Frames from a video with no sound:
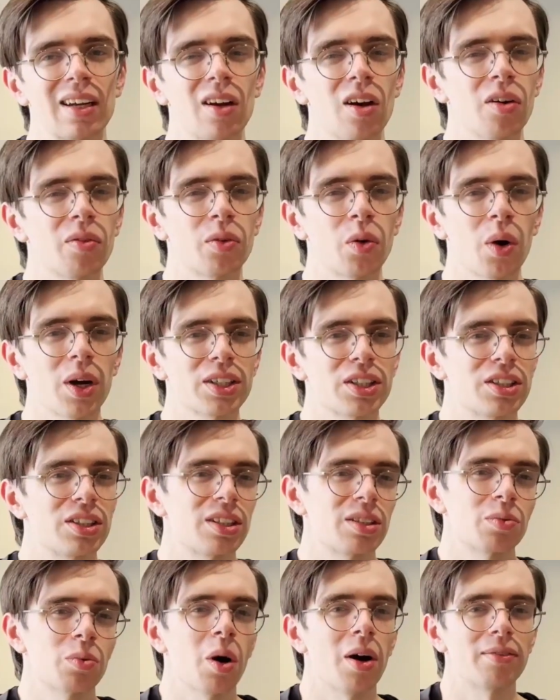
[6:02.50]
a lot of questions,
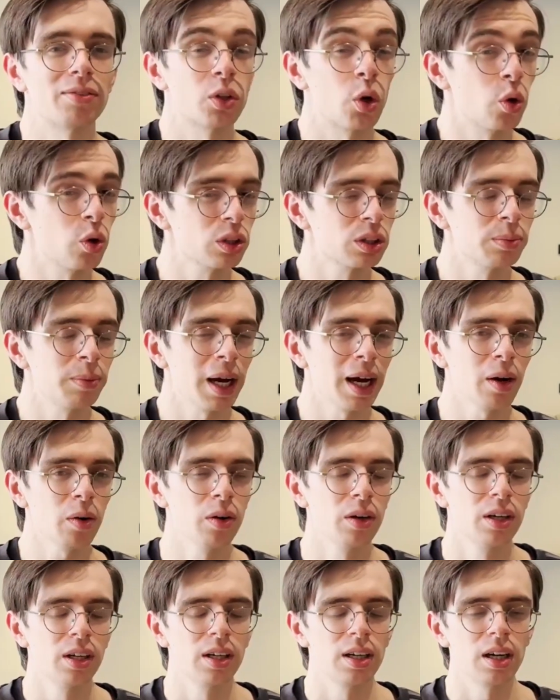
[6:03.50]
is what I've talked about.
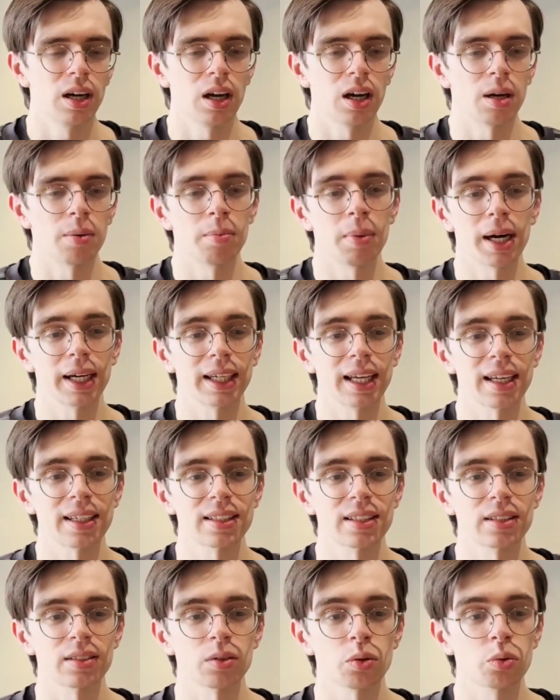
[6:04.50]
But I
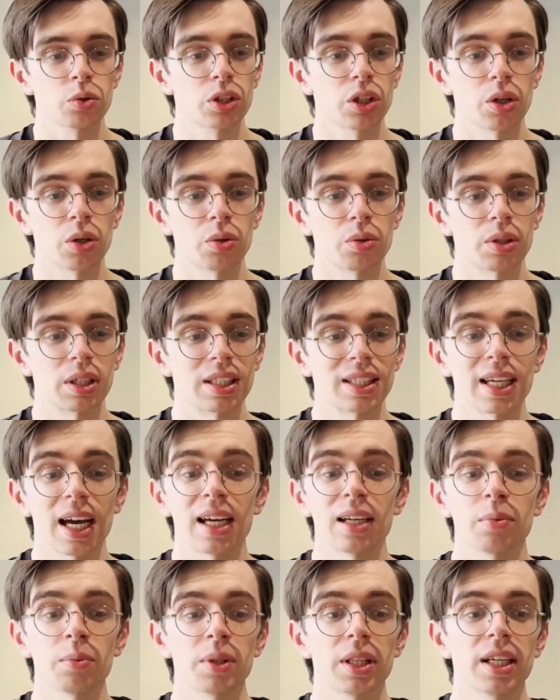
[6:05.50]
guess also in
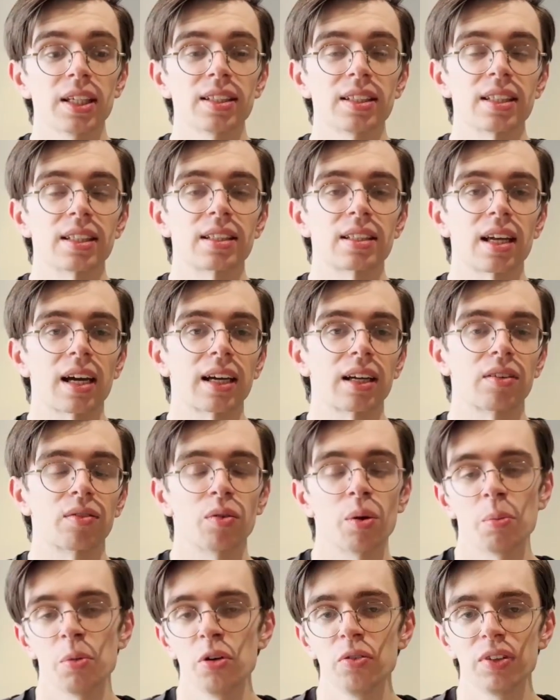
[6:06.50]
tandem with this is like
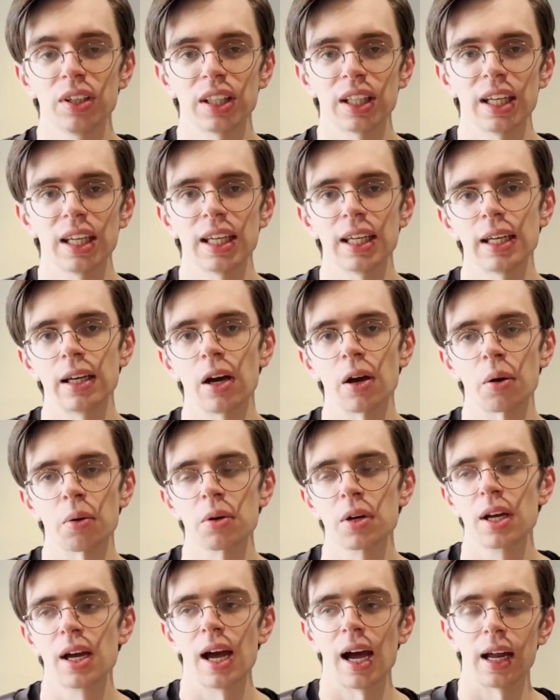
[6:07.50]
removing the ego.
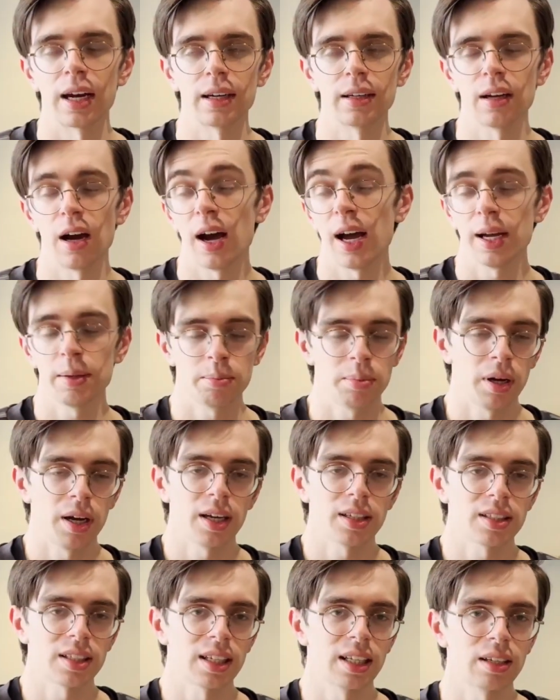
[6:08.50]
And I
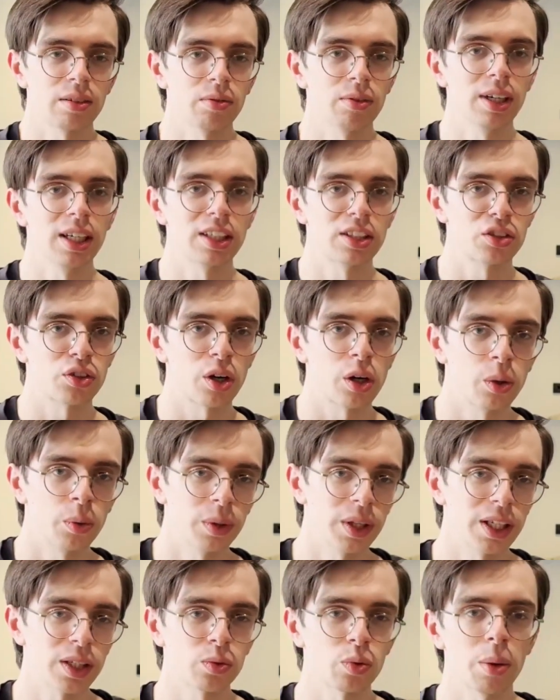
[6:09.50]
personally really struggle
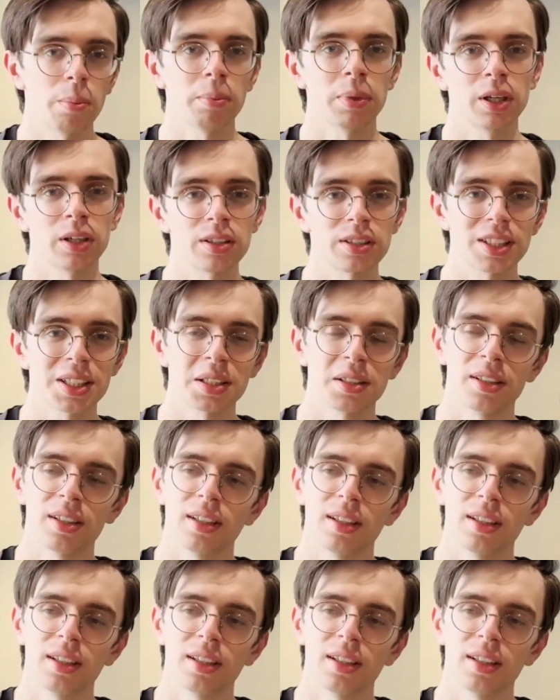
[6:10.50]
with this one because